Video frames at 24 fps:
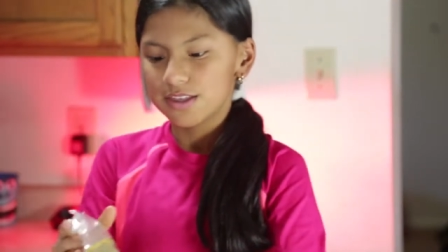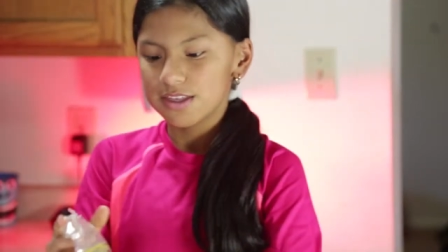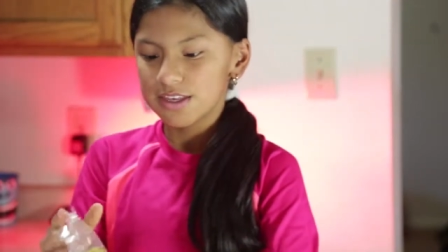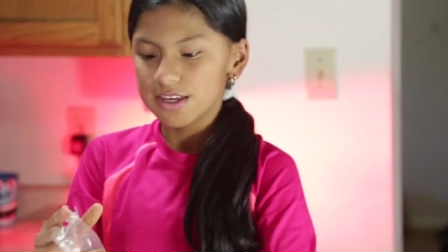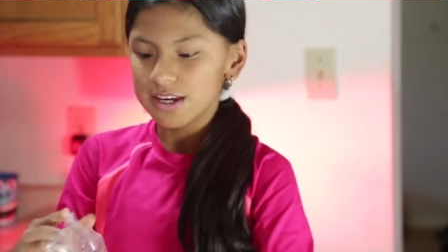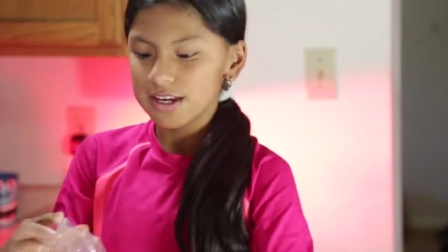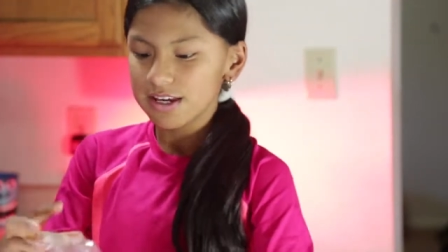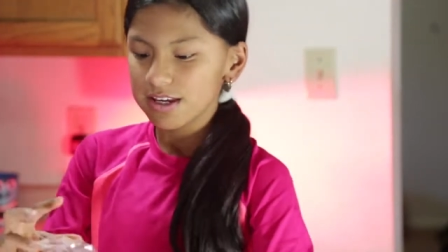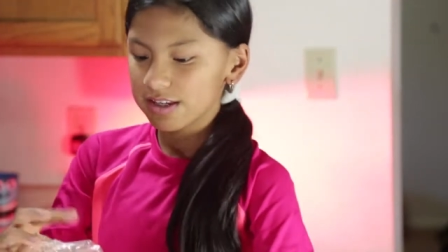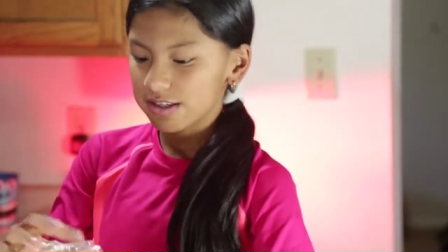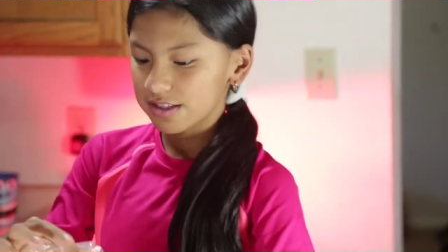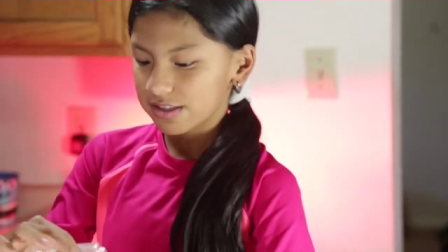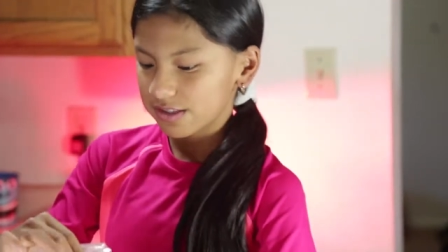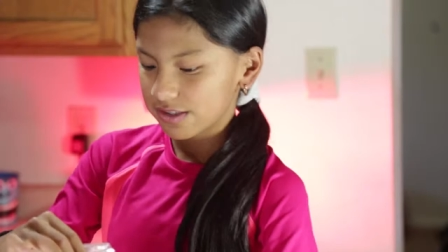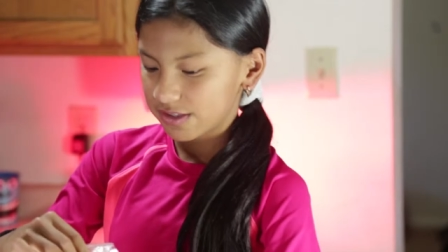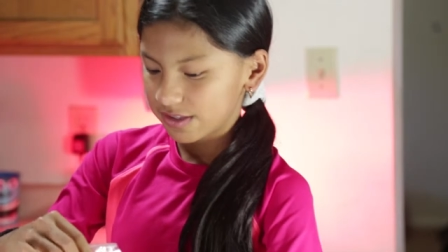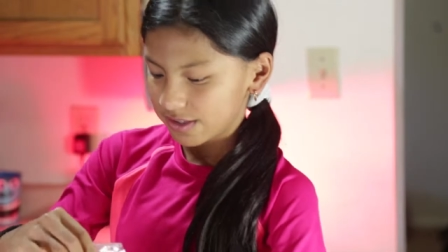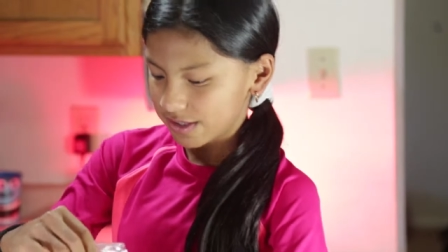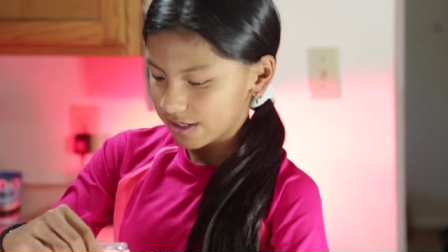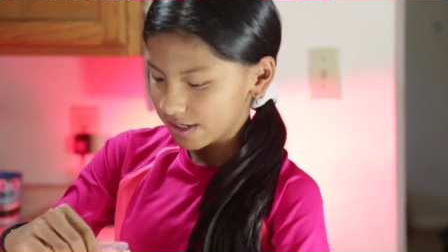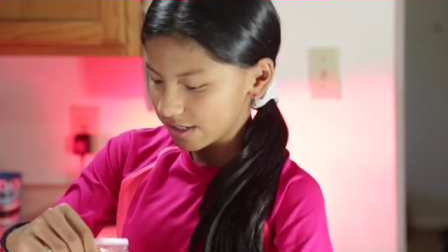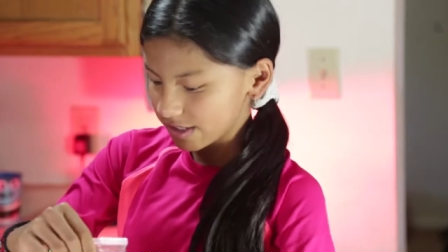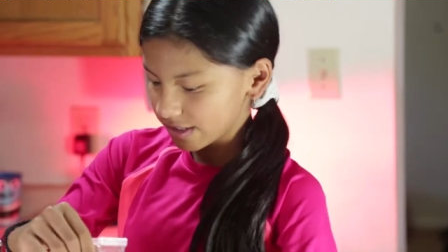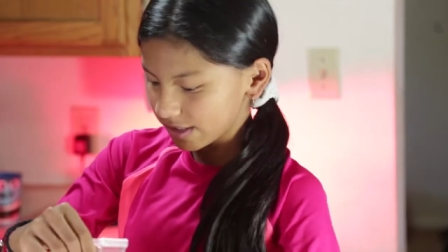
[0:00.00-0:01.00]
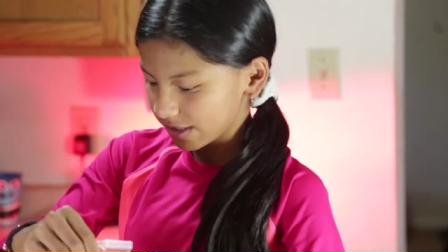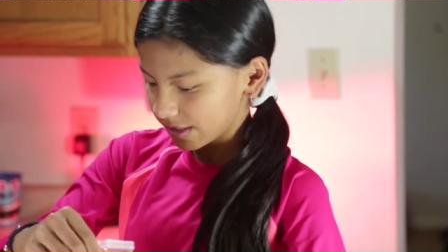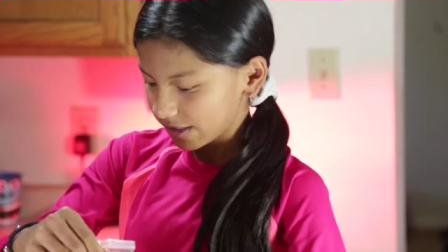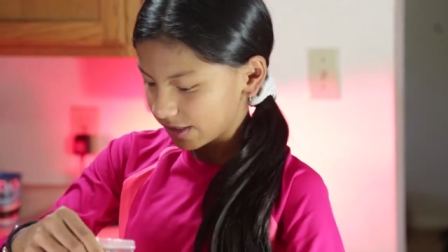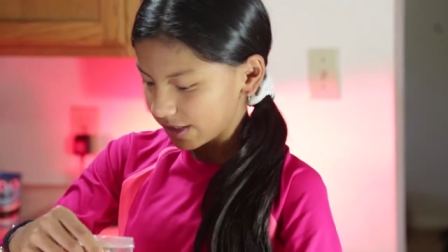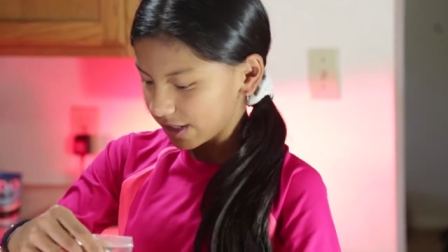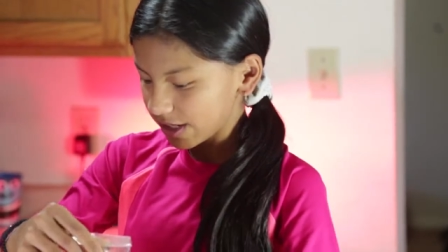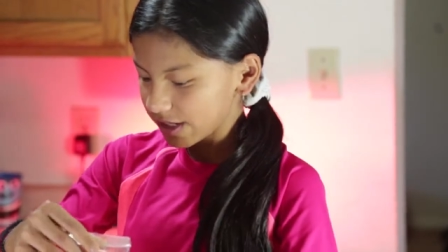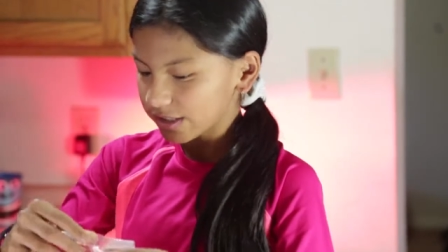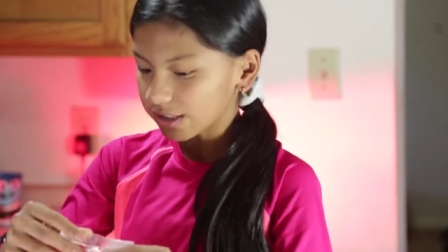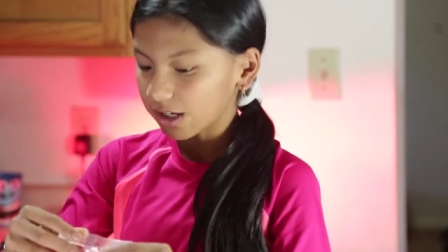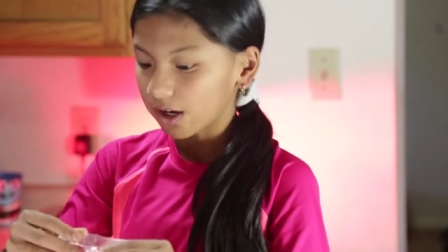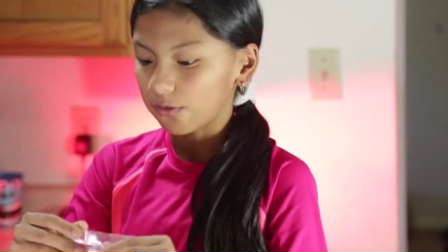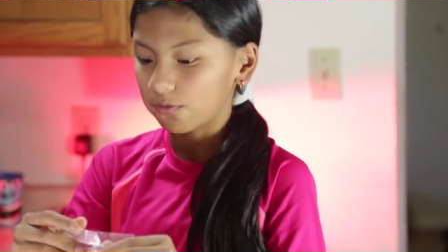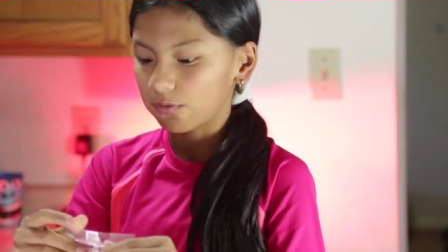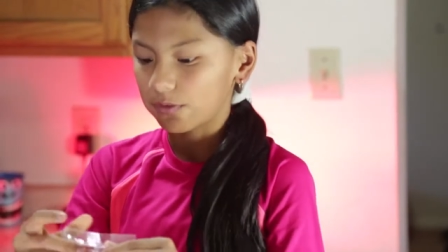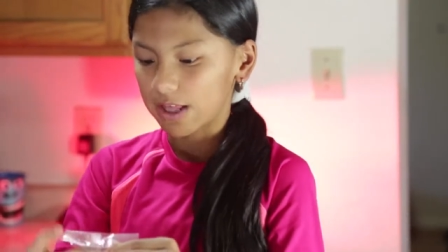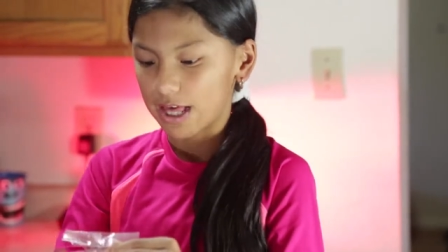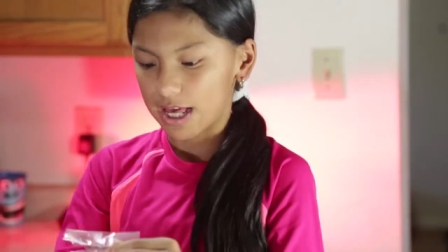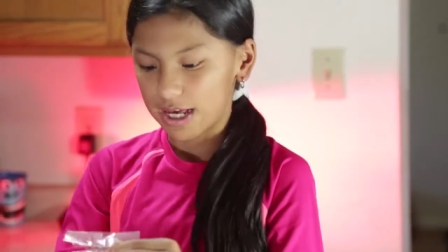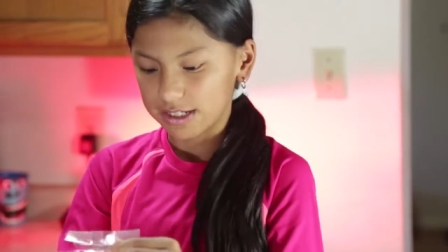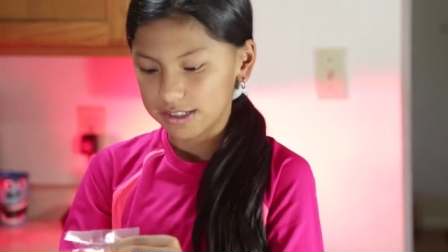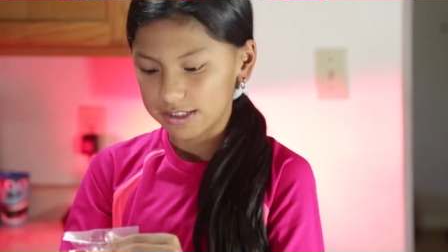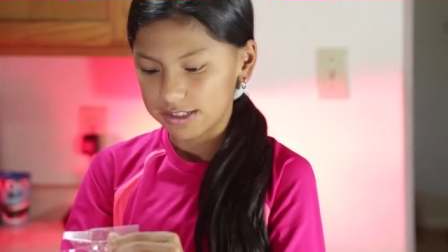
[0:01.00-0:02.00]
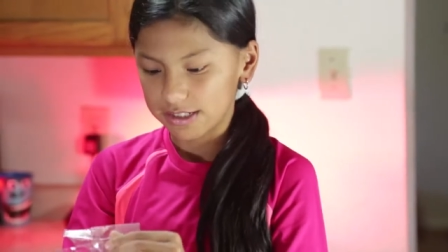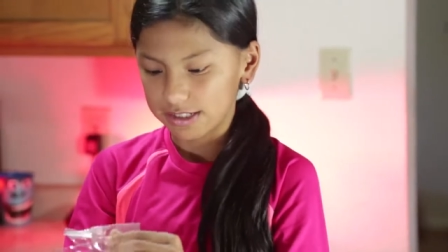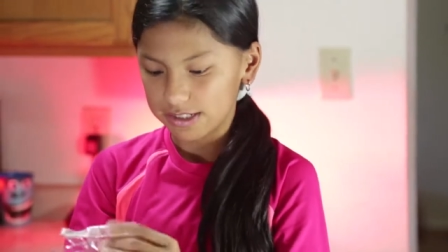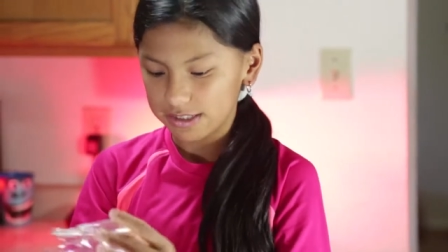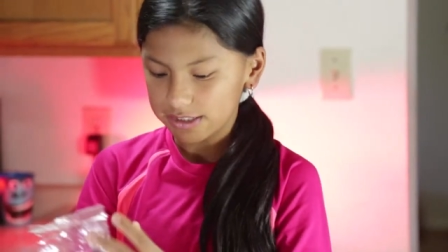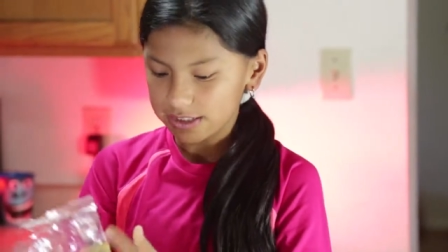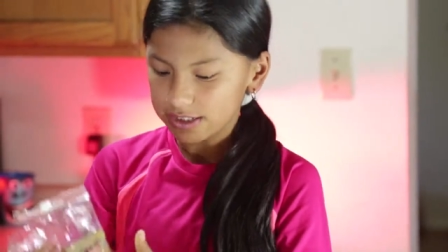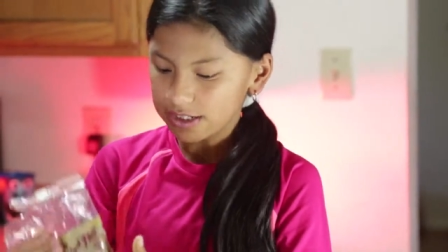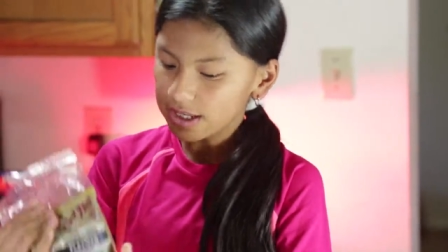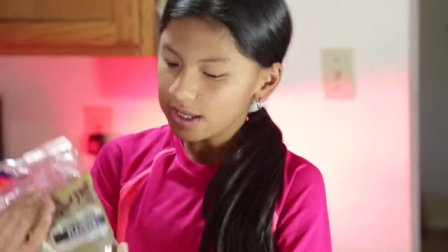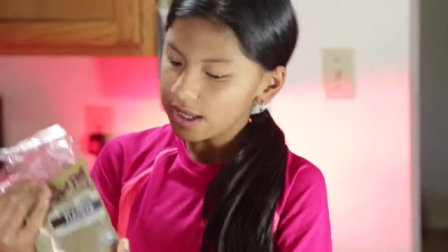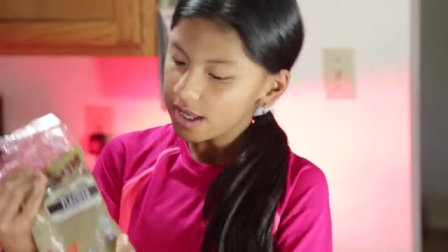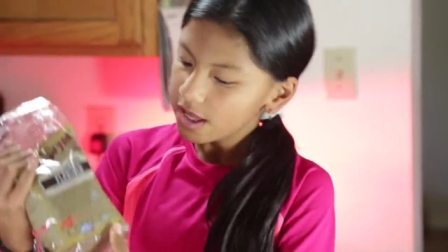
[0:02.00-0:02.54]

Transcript: These, this, these are flax seeds.